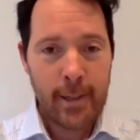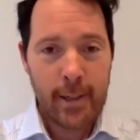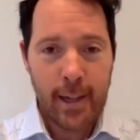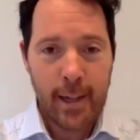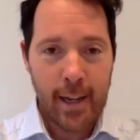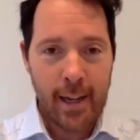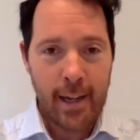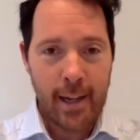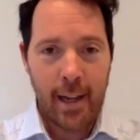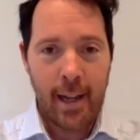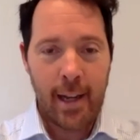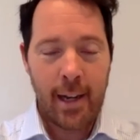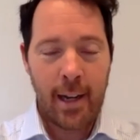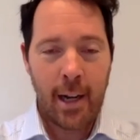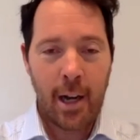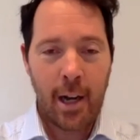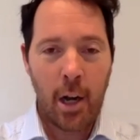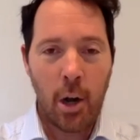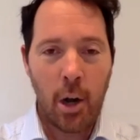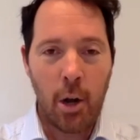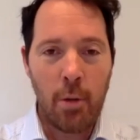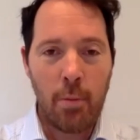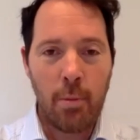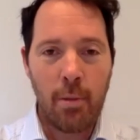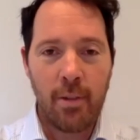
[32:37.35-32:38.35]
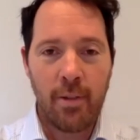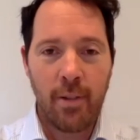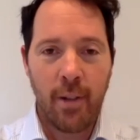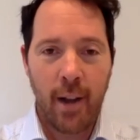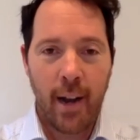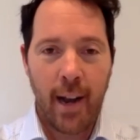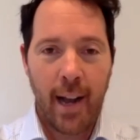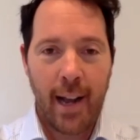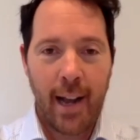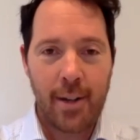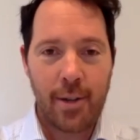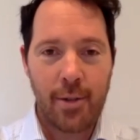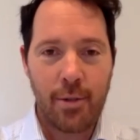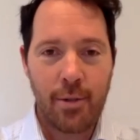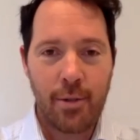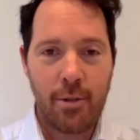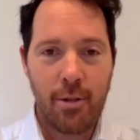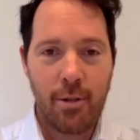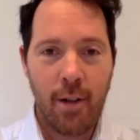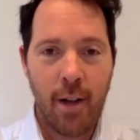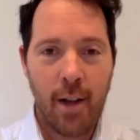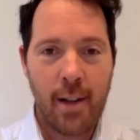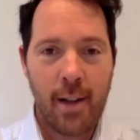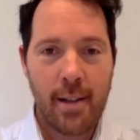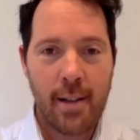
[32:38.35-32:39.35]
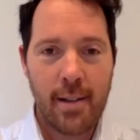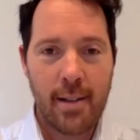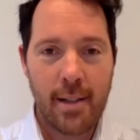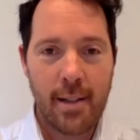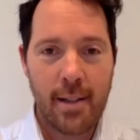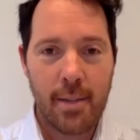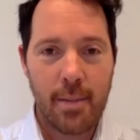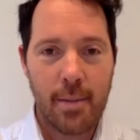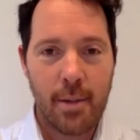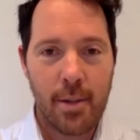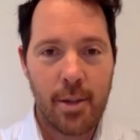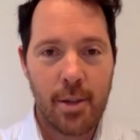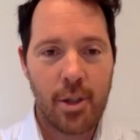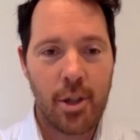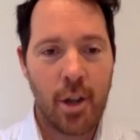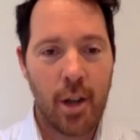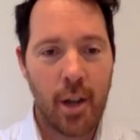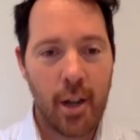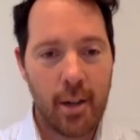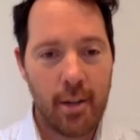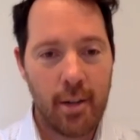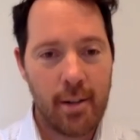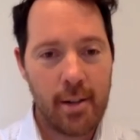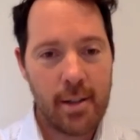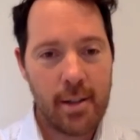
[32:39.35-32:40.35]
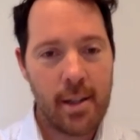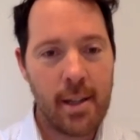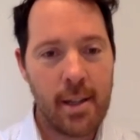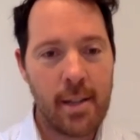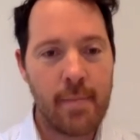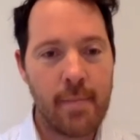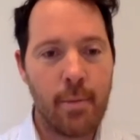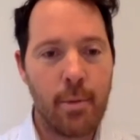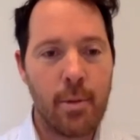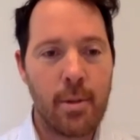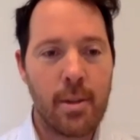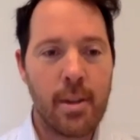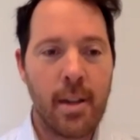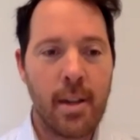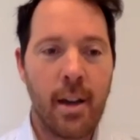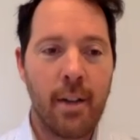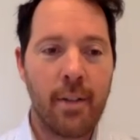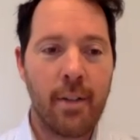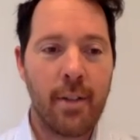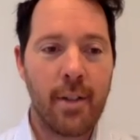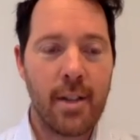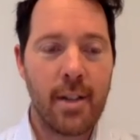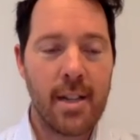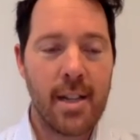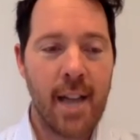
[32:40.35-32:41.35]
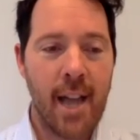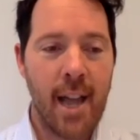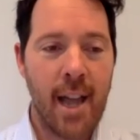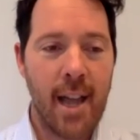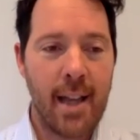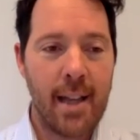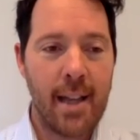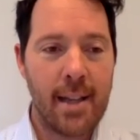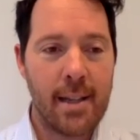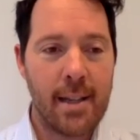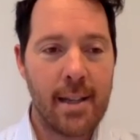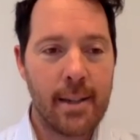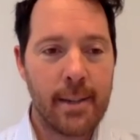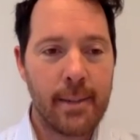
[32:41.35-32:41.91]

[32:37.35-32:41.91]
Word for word: in a, in a global financial crisis because China is is more self-contained.